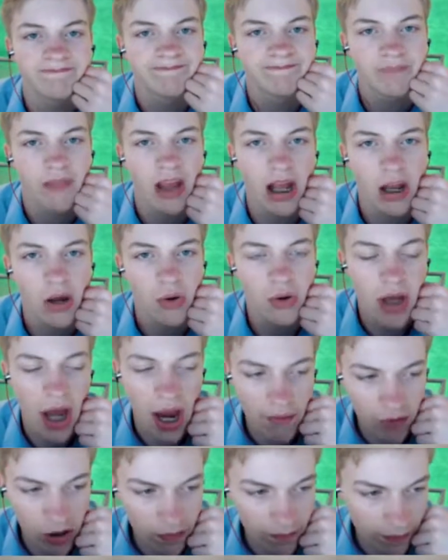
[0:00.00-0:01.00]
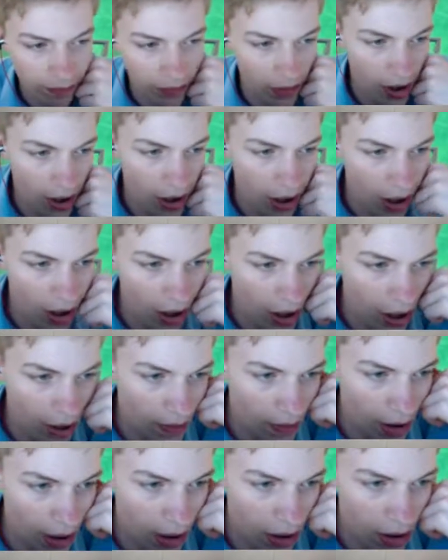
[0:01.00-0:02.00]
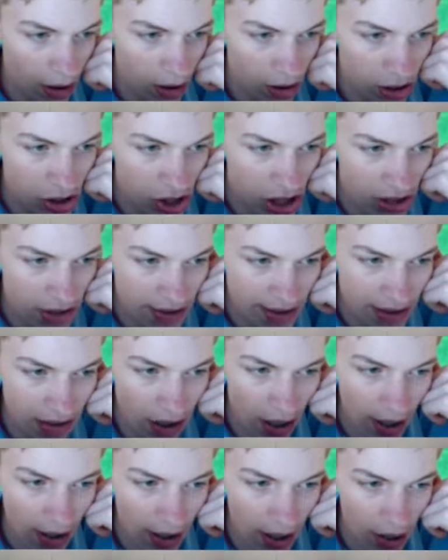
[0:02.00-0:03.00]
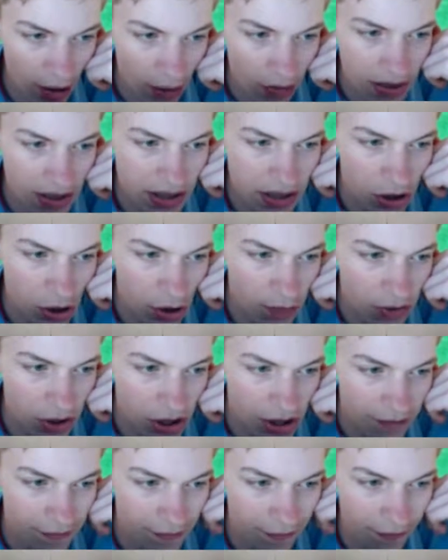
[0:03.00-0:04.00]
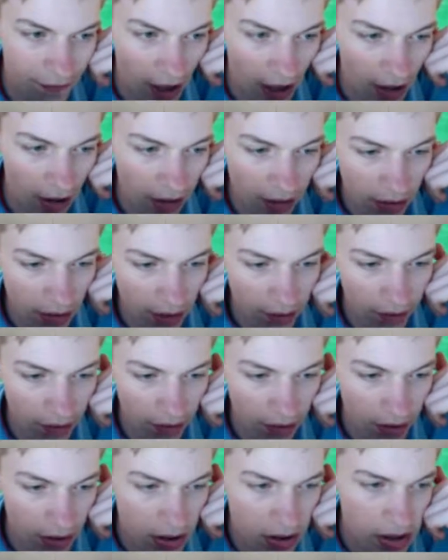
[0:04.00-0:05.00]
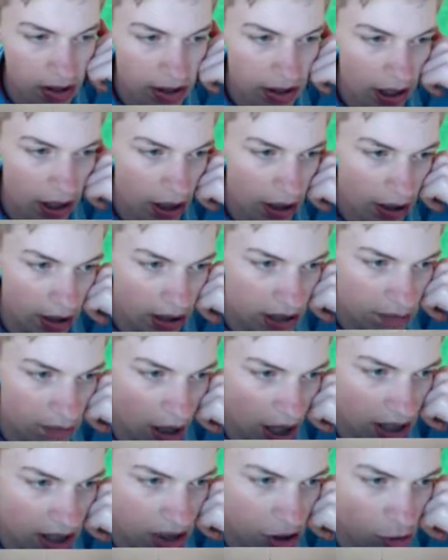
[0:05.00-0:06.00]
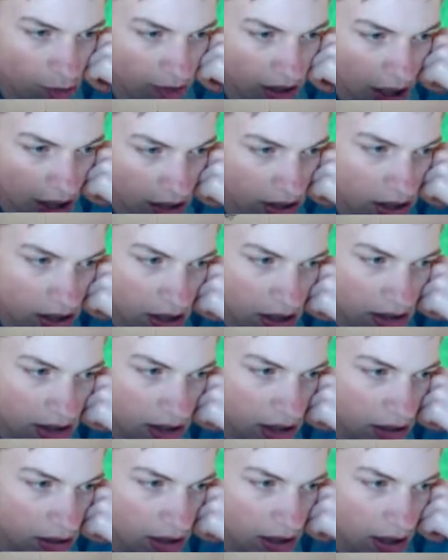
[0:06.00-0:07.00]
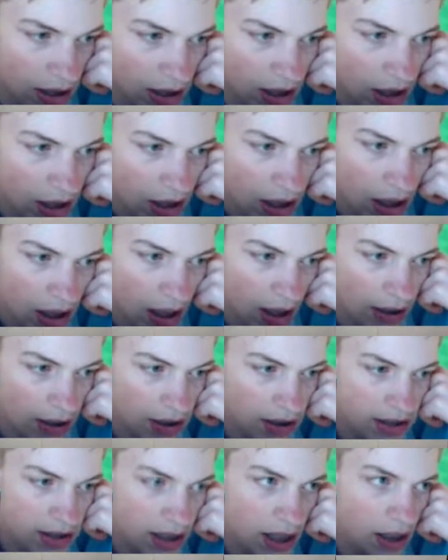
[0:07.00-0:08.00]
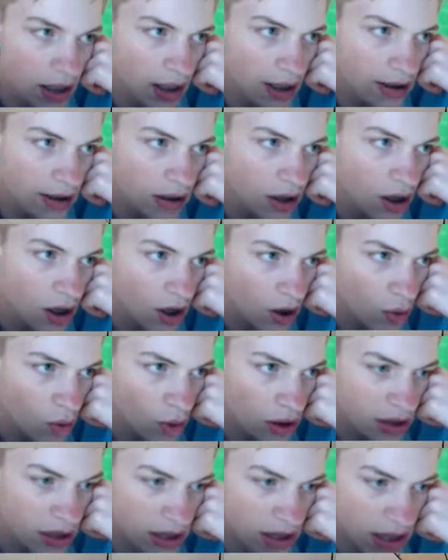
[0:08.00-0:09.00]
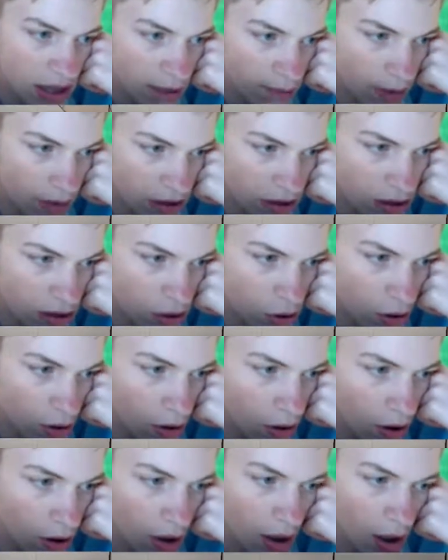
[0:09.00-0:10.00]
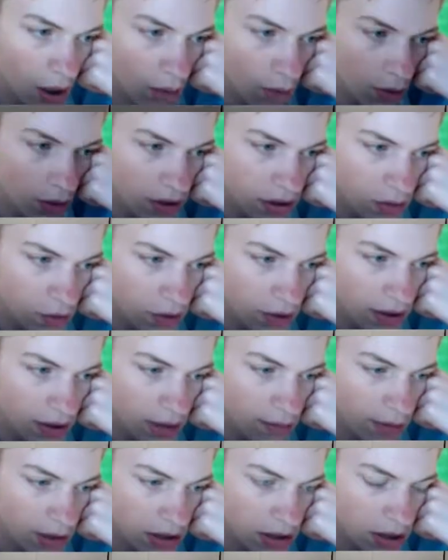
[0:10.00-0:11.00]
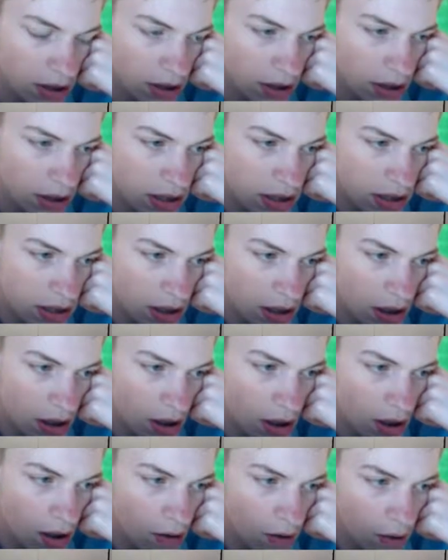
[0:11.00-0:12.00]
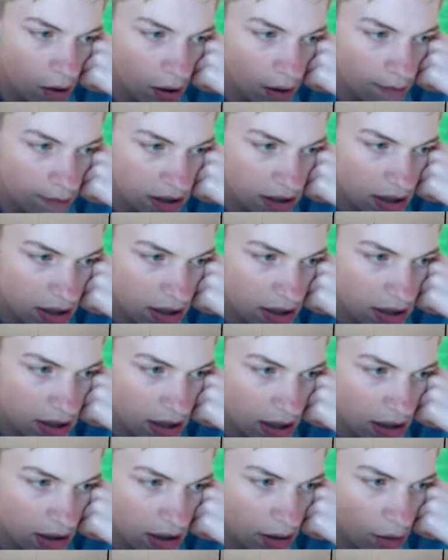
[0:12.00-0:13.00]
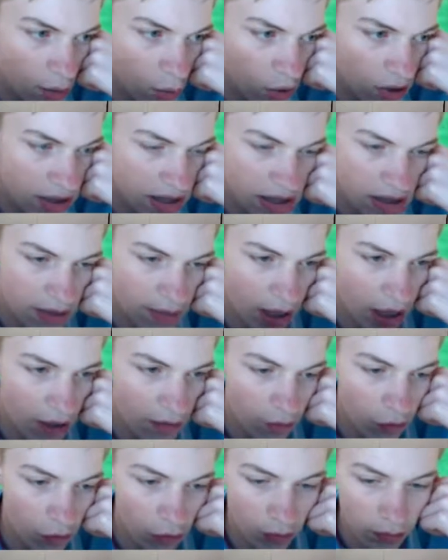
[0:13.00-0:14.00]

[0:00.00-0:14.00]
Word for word: hello, camera? And then she's just eyeing out soup. She's fat and everything. She's there like, it's my soup and I didn't get to eat any. And he's there like, what does that button do? I wonder what that button does. Oh, I'm just gonna stand here. What's this bag for?